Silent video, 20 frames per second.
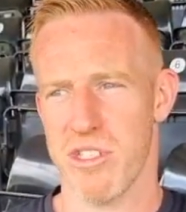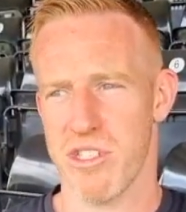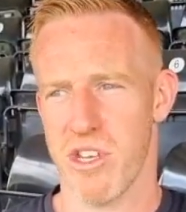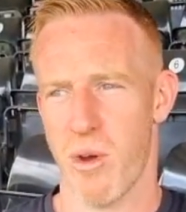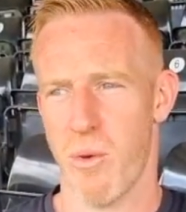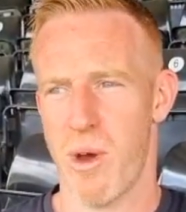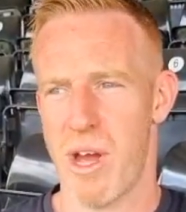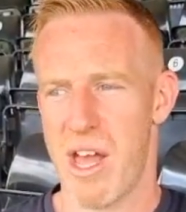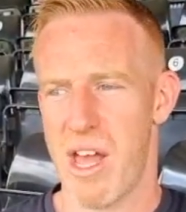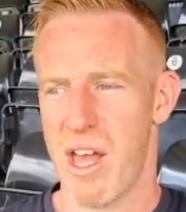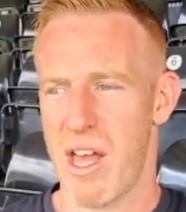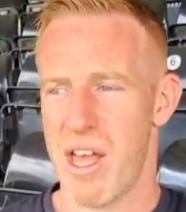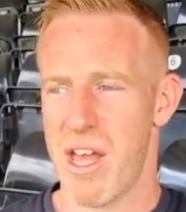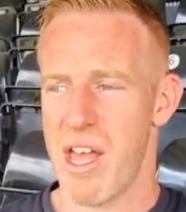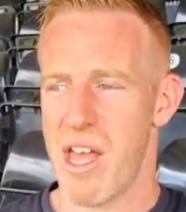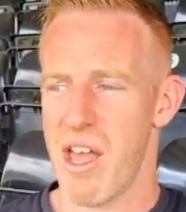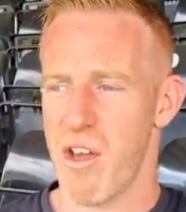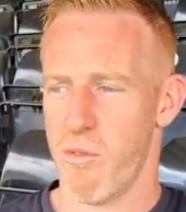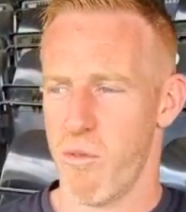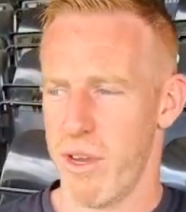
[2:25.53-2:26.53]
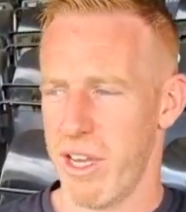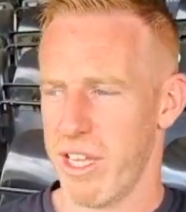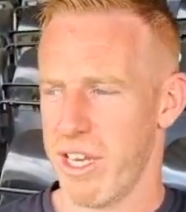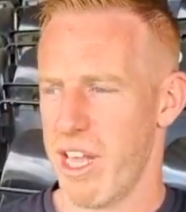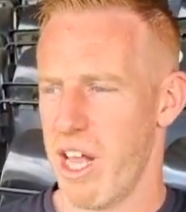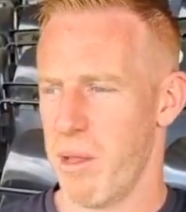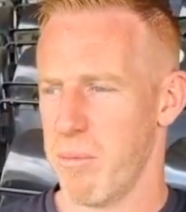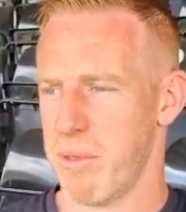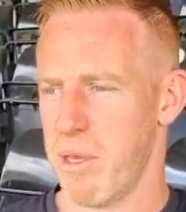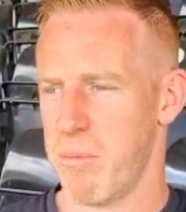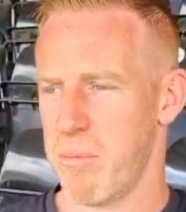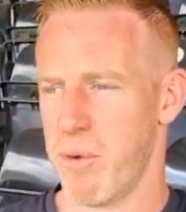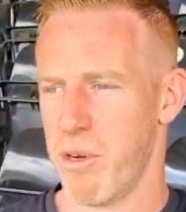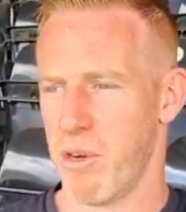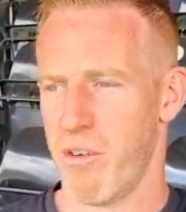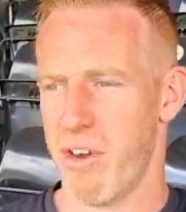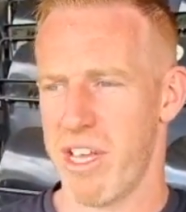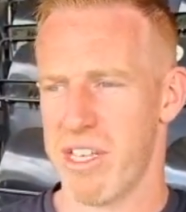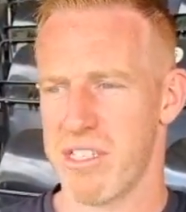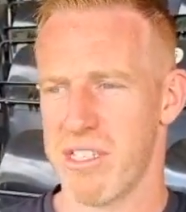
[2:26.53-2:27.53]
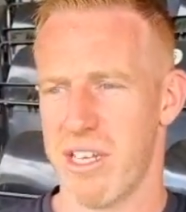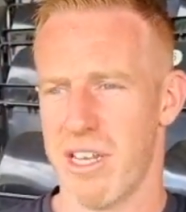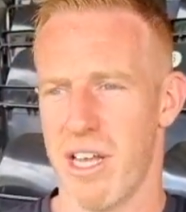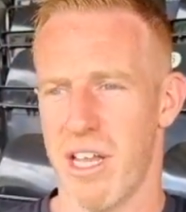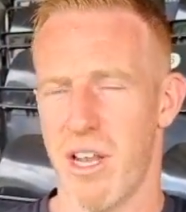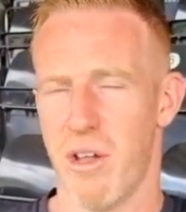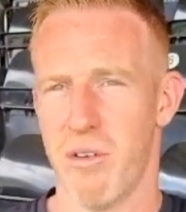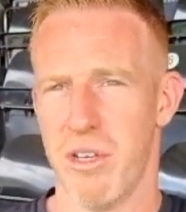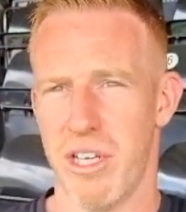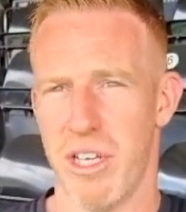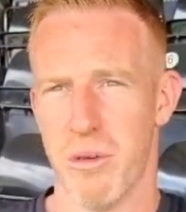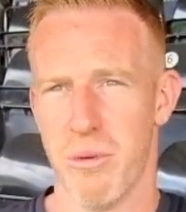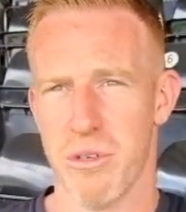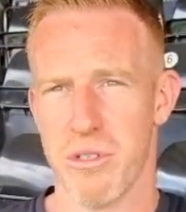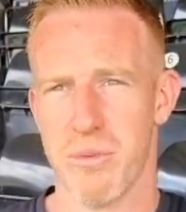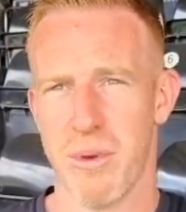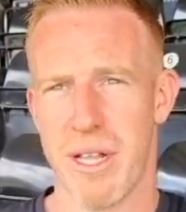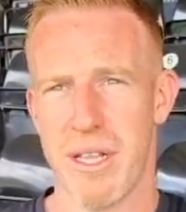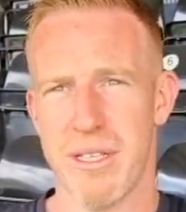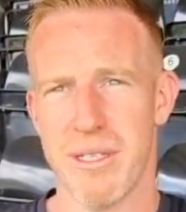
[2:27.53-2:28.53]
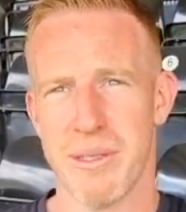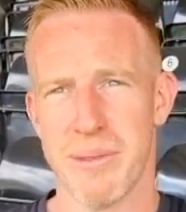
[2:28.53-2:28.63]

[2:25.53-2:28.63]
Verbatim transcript: So we can help them progress, and that'll only do us well.